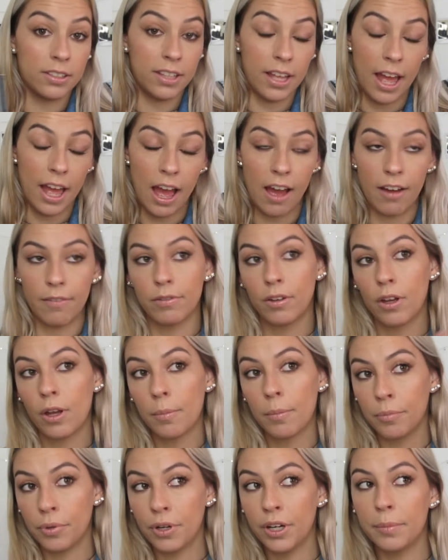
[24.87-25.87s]
They have
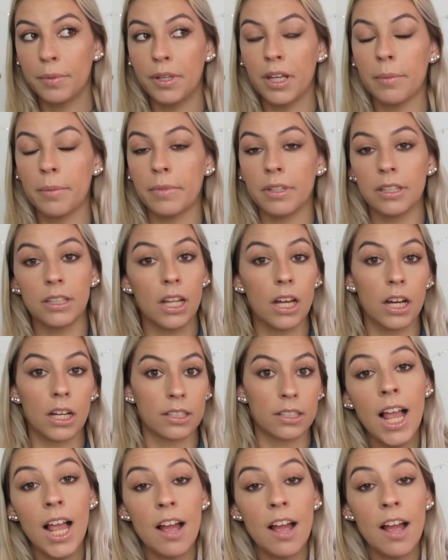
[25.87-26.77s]
premium and luxe.